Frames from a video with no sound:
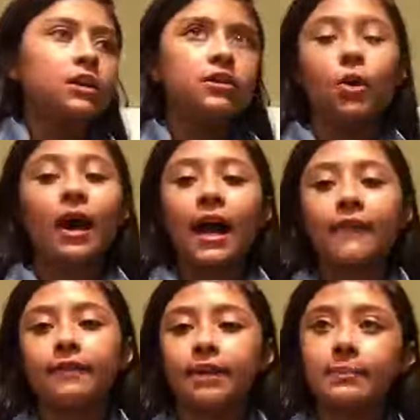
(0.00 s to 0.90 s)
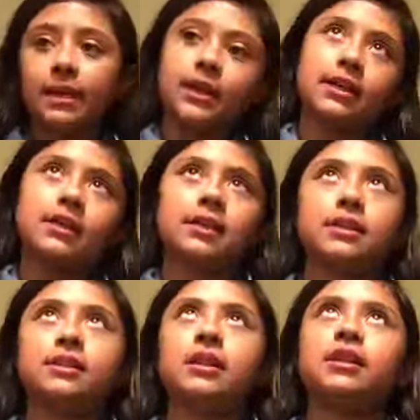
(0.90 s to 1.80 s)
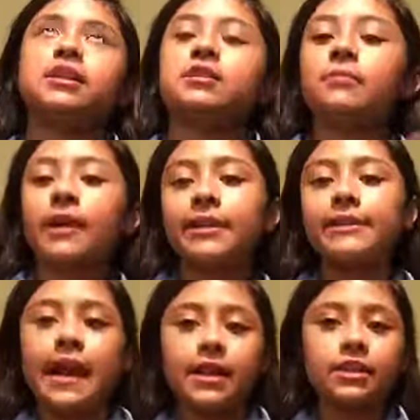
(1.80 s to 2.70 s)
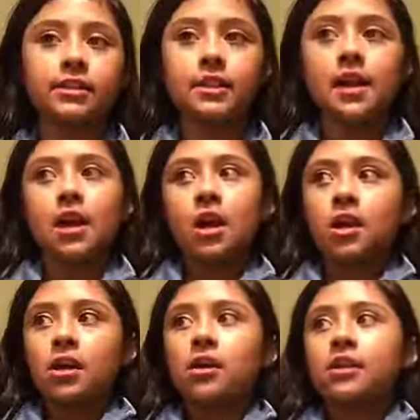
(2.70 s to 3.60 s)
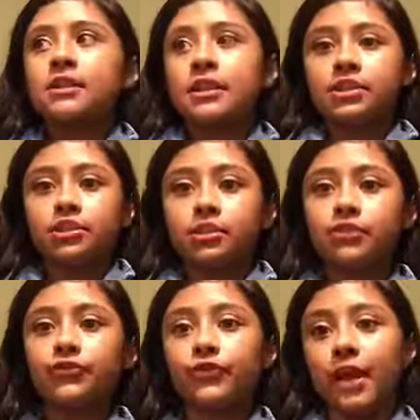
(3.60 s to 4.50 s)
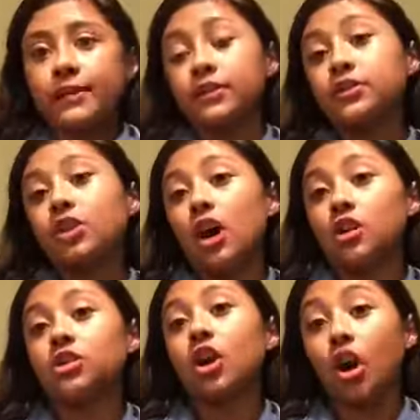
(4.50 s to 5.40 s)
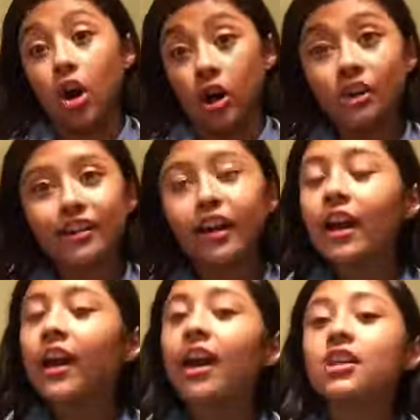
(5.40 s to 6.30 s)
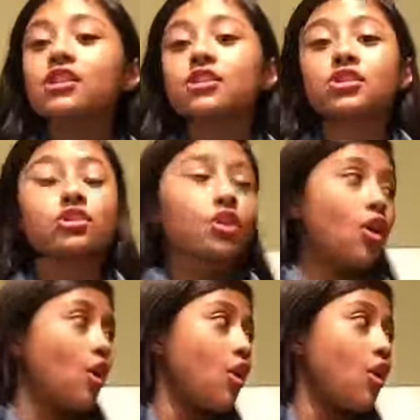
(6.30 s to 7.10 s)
don't have it because it's in my dad's sister's friend's dog's car. So